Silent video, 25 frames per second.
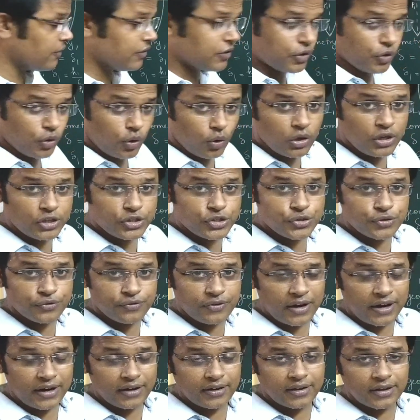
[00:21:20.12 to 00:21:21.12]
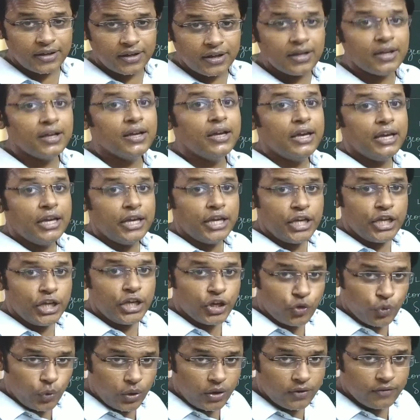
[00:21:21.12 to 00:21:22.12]
Our goal is to find the
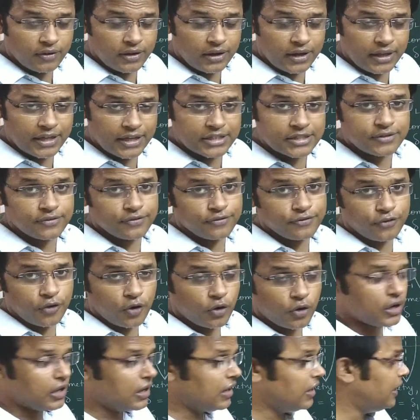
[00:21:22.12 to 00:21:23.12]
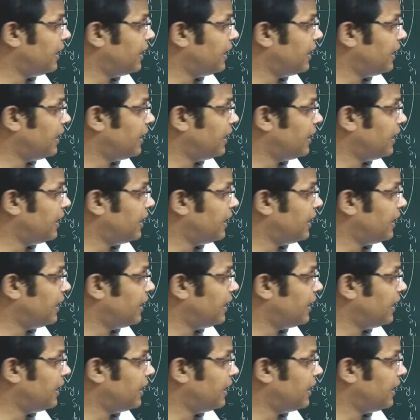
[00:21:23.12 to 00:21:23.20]
equivalent focal